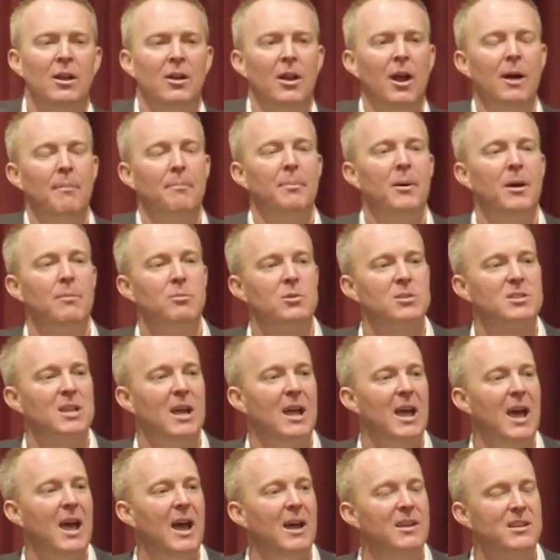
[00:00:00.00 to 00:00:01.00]
like people
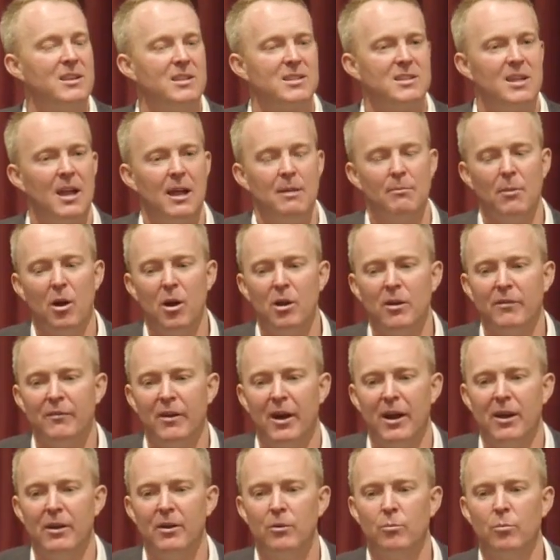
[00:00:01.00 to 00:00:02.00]
say, how do you stay
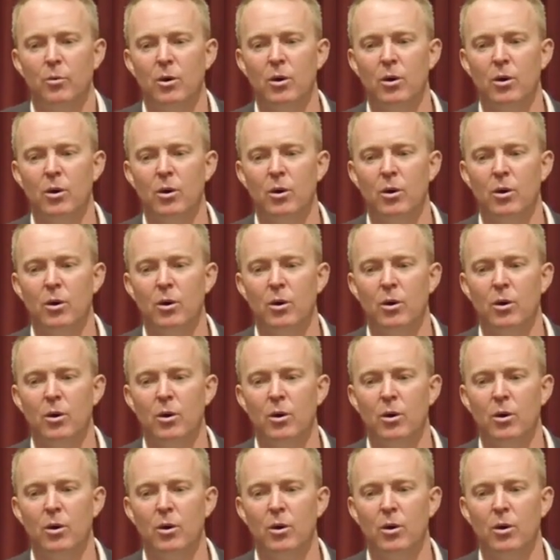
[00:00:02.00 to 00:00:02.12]
motivated?